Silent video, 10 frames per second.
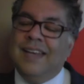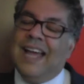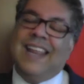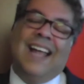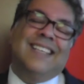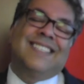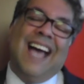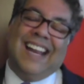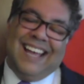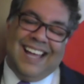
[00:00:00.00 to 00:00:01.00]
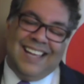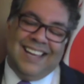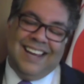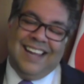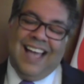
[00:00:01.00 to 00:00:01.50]
Tadanastada.
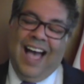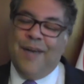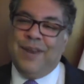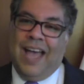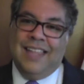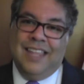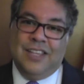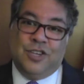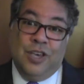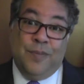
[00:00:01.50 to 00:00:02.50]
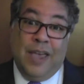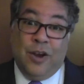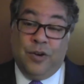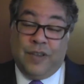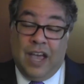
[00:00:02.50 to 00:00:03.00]
I'm Nahi Nenshi,
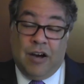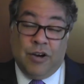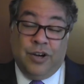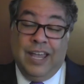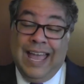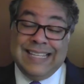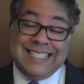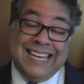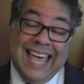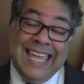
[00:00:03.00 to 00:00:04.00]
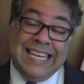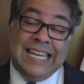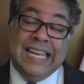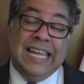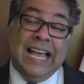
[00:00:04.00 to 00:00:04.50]
Mayor of Calgary, and
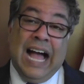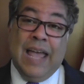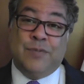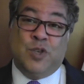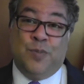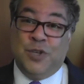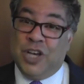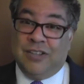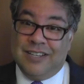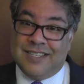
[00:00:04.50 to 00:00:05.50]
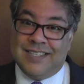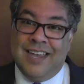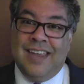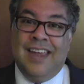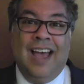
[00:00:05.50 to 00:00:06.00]
tonight I am super jealous.
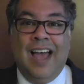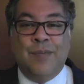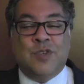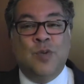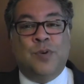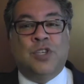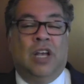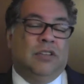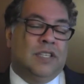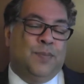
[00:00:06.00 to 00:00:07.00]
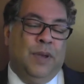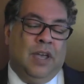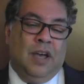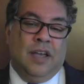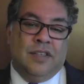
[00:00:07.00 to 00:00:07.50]
I am super jealous
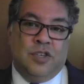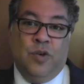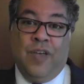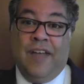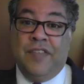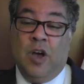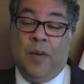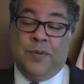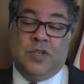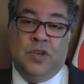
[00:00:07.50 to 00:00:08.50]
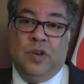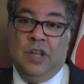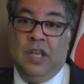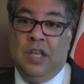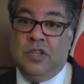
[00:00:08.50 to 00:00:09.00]
because you have had the
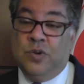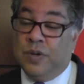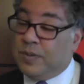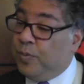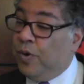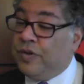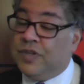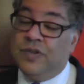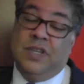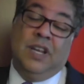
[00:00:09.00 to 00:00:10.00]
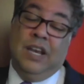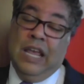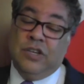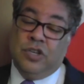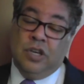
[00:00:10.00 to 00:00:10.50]
opportunity to explore the Tsuut’ina
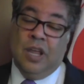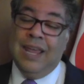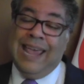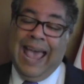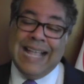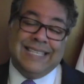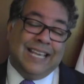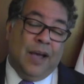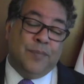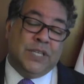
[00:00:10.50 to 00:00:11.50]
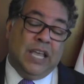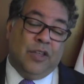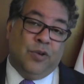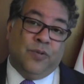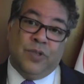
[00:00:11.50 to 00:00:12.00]
Nation and to come
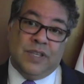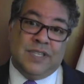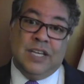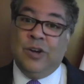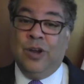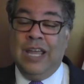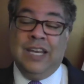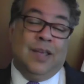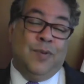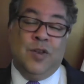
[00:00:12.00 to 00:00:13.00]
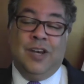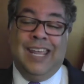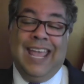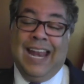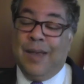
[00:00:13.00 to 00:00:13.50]
together for this dinner in
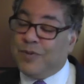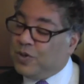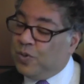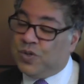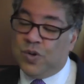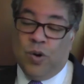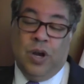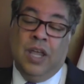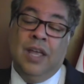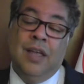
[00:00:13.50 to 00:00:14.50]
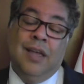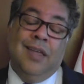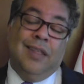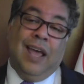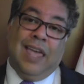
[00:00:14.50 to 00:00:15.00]
community, and I'm so sorry
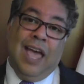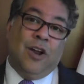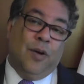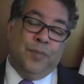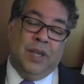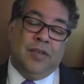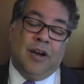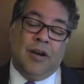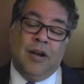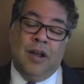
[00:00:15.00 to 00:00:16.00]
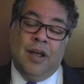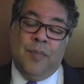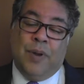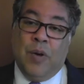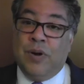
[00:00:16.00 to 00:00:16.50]
that I cannot be there.
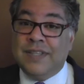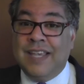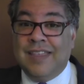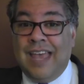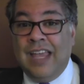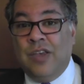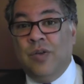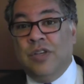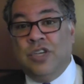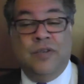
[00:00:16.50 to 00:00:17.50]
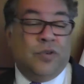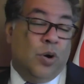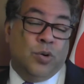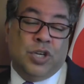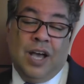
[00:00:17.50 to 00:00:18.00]
But I want to say thank you to Chief
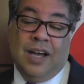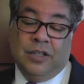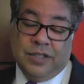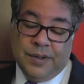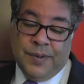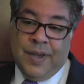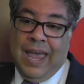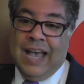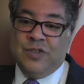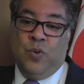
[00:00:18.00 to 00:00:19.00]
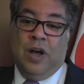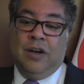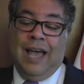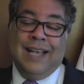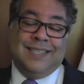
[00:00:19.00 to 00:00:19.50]
Crowchild, as
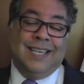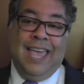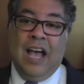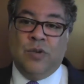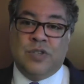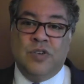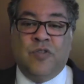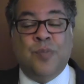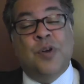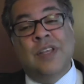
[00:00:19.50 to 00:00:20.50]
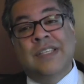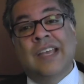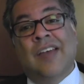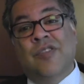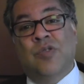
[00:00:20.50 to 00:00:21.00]
well as to Council, for putting
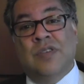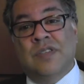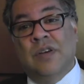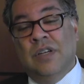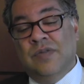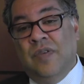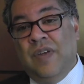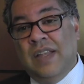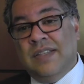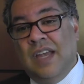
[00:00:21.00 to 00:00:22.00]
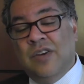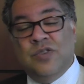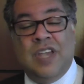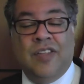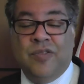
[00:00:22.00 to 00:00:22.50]
together this series of events. I
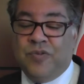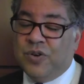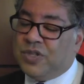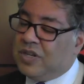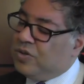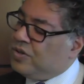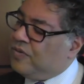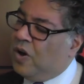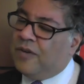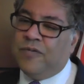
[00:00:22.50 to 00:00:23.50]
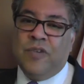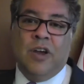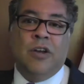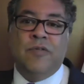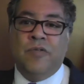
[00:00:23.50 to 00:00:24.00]
understand the first dinners have gone
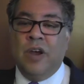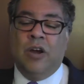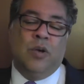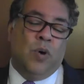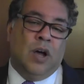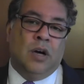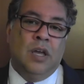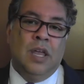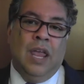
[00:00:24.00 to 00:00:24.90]
very, very well